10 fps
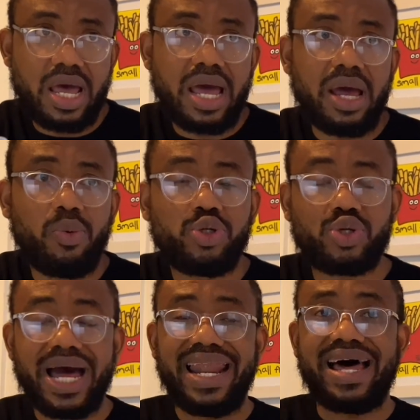which
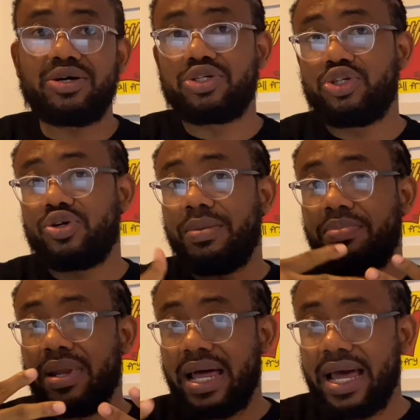allows you to
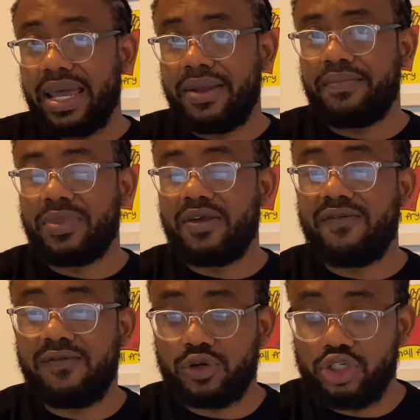apply
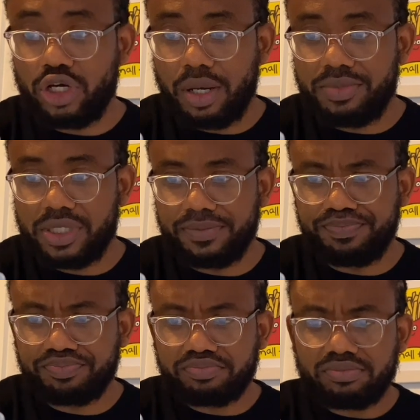for jobs.
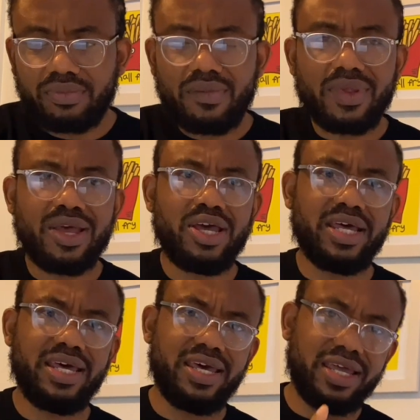
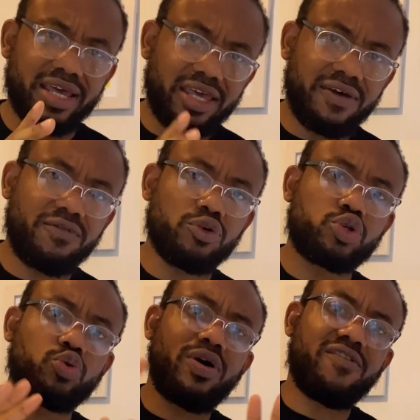It gives you
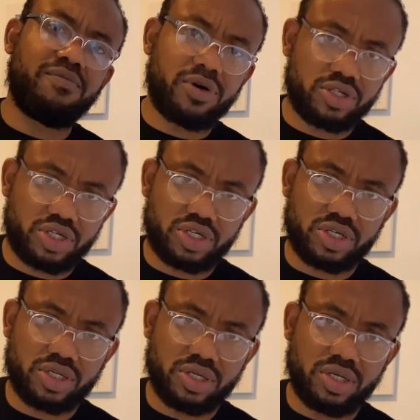12 months
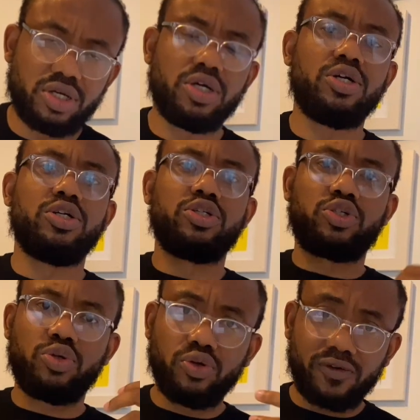to
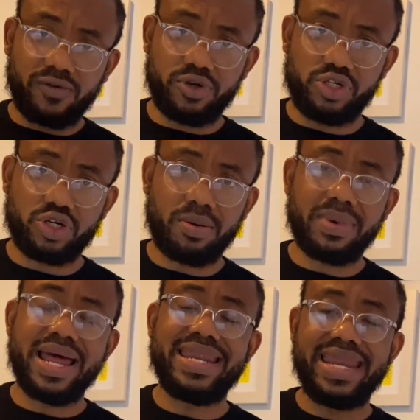look for a job.
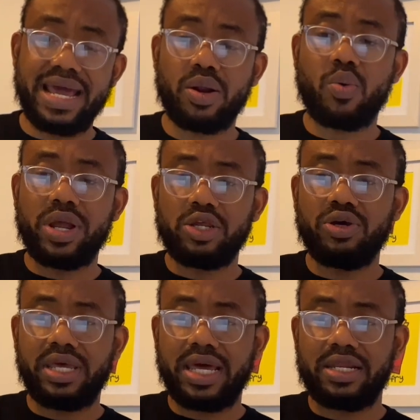And then when you
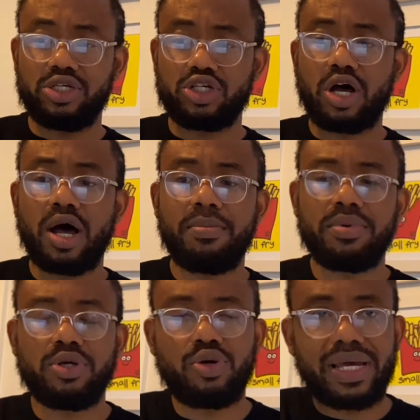get a
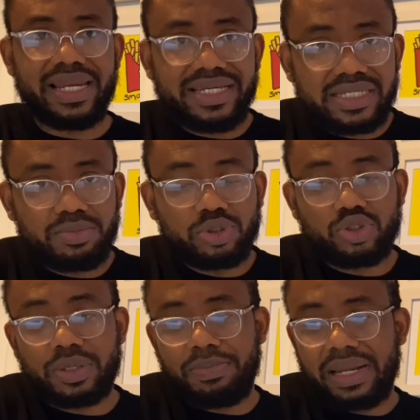job, you're eligible to
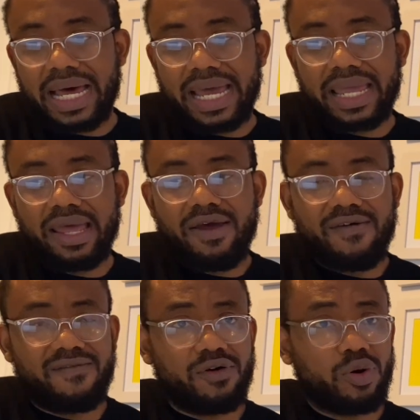apply
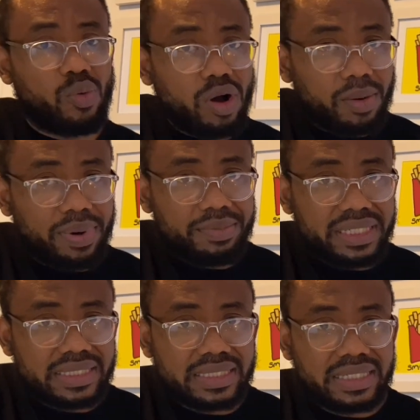for a work
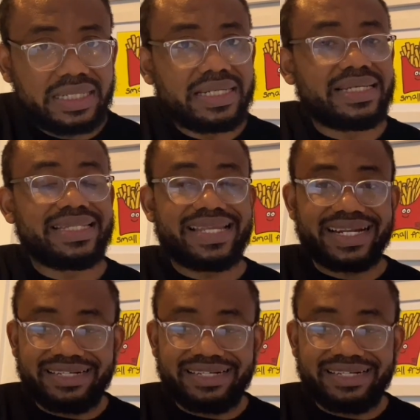permit that